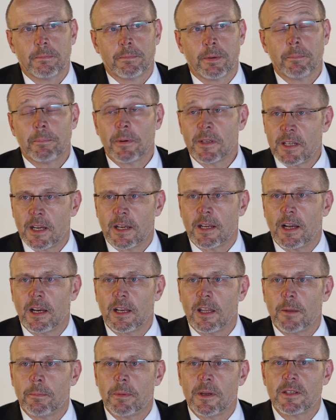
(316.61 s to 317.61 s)
but
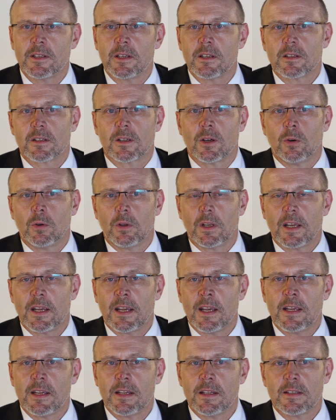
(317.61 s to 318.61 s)
particularly the business school,
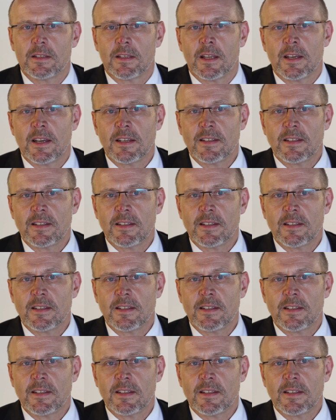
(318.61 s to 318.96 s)
is the